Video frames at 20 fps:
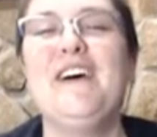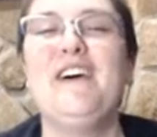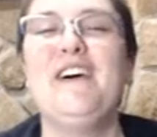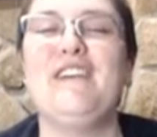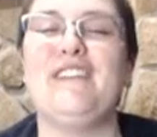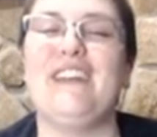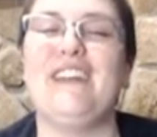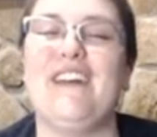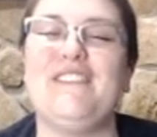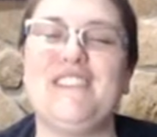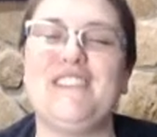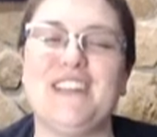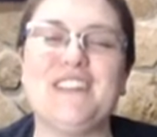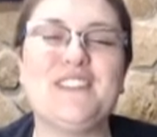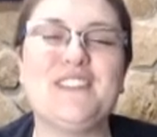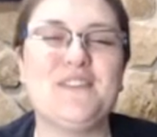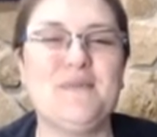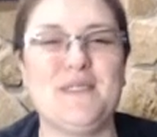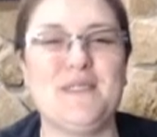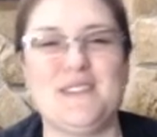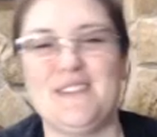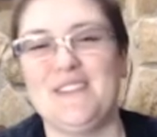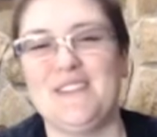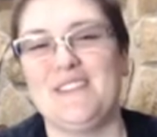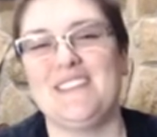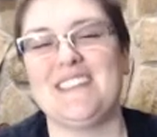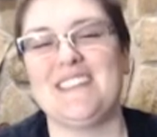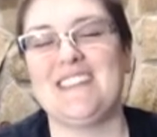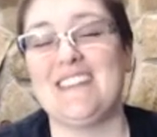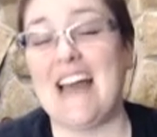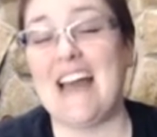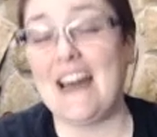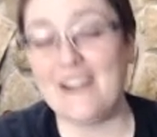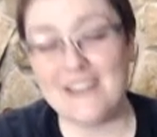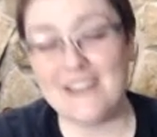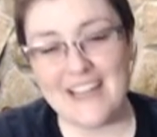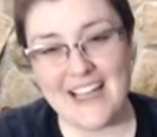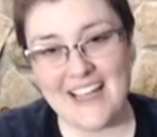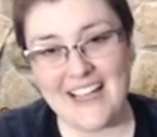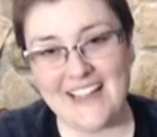have Tales from Serial this
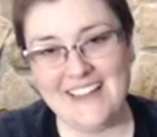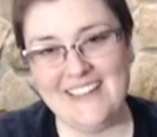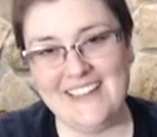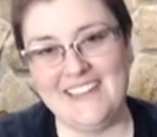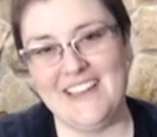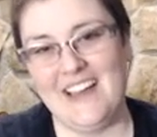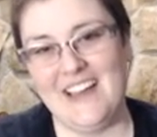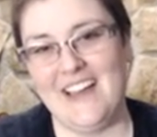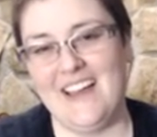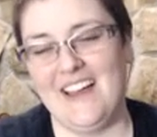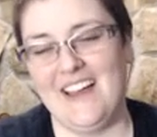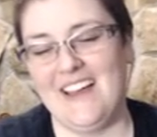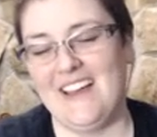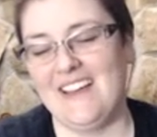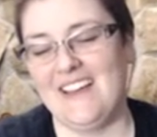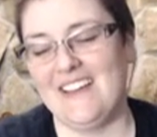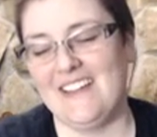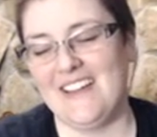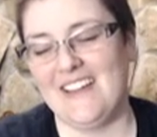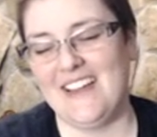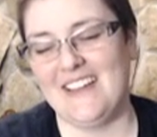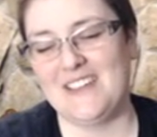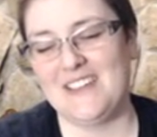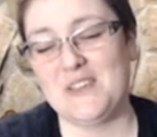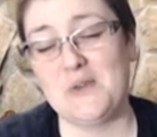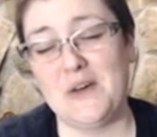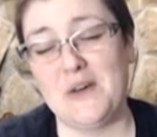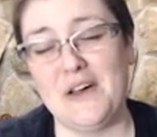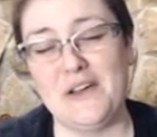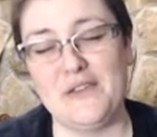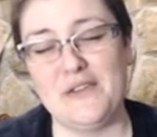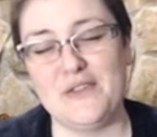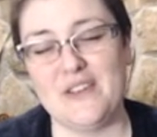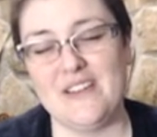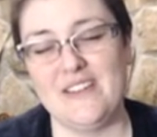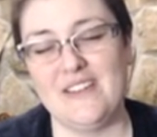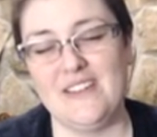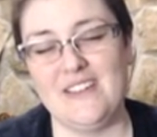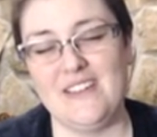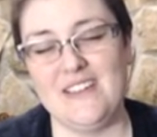Saturday at 12
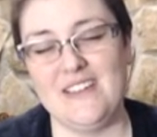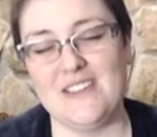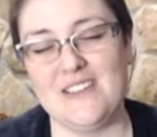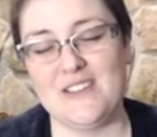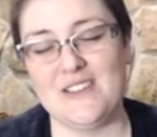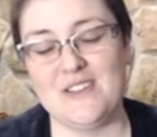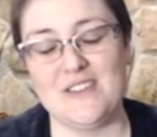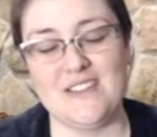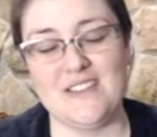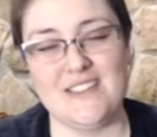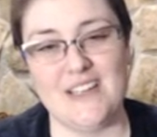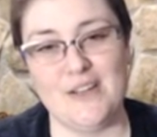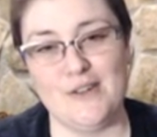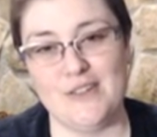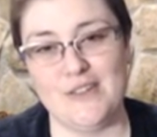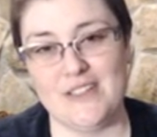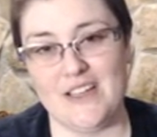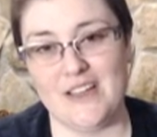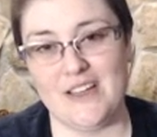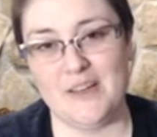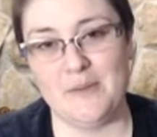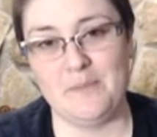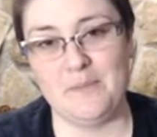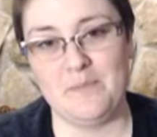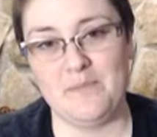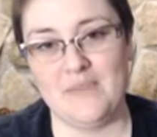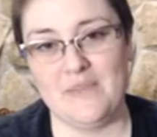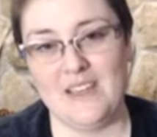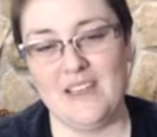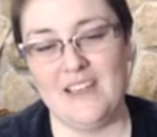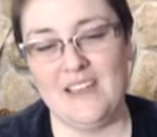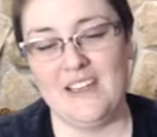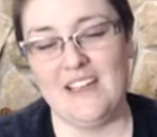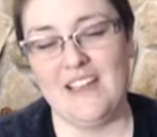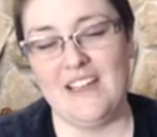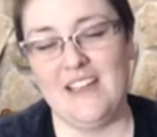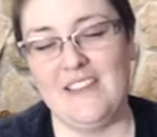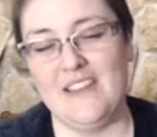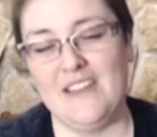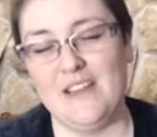Eastern Standard Time.
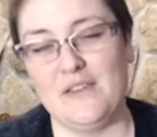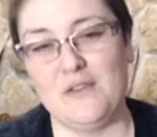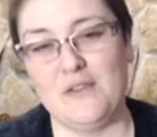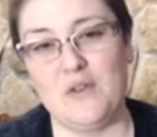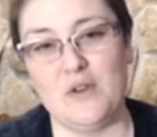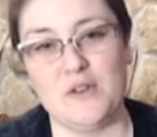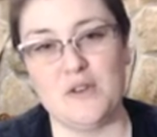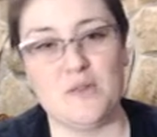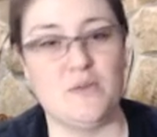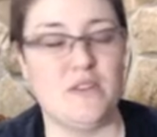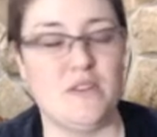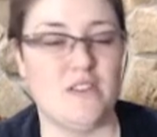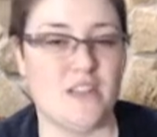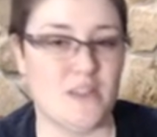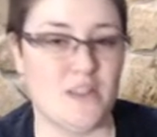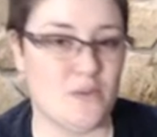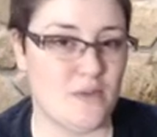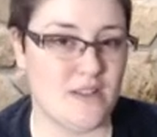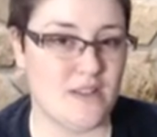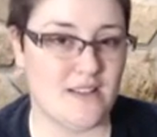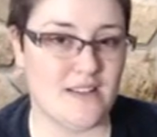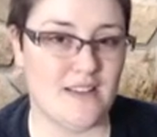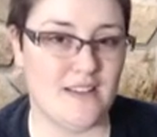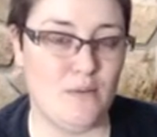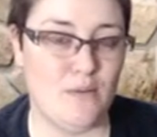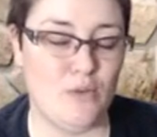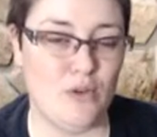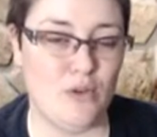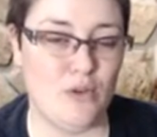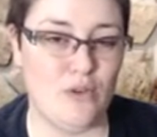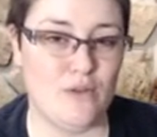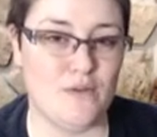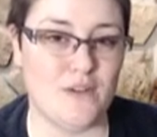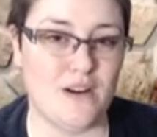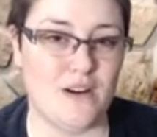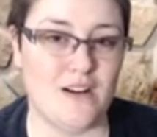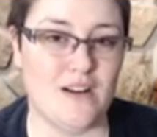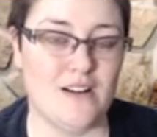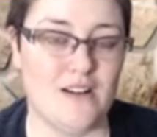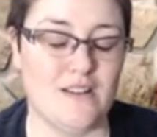And then, of course, we just recently moved
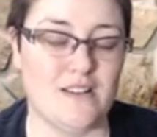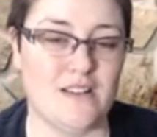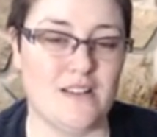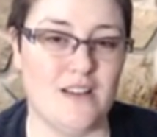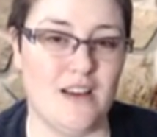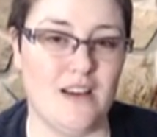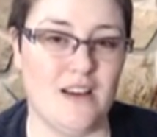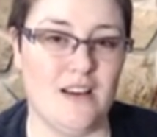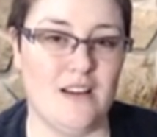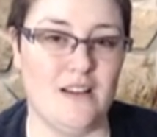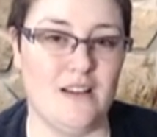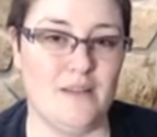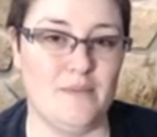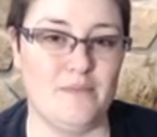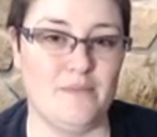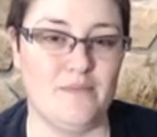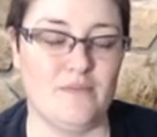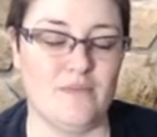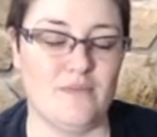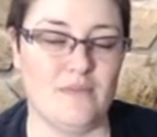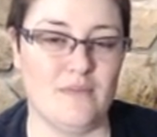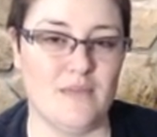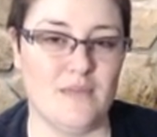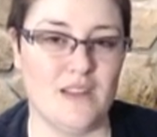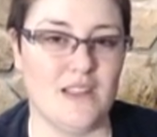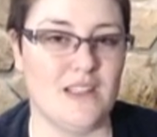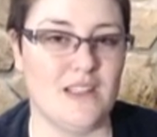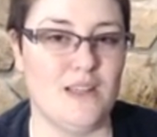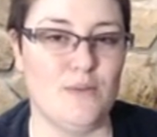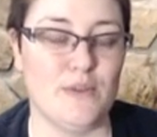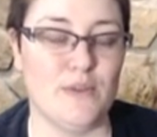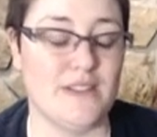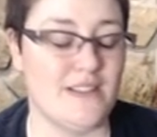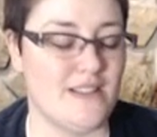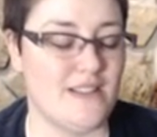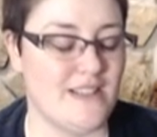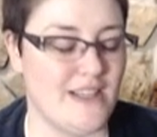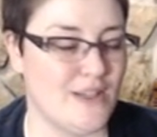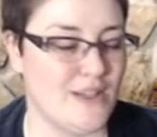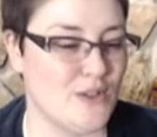our, I keep wanting to say
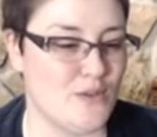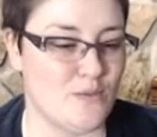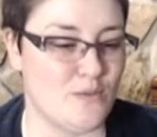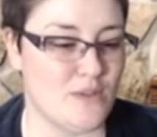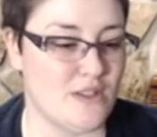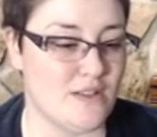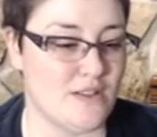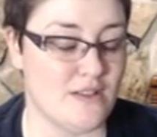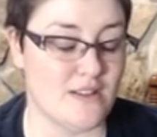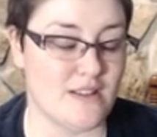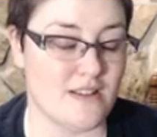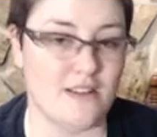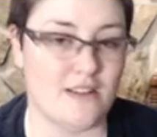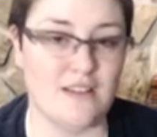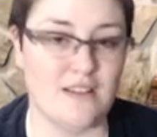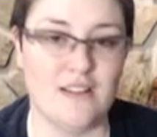Tales from Turacell.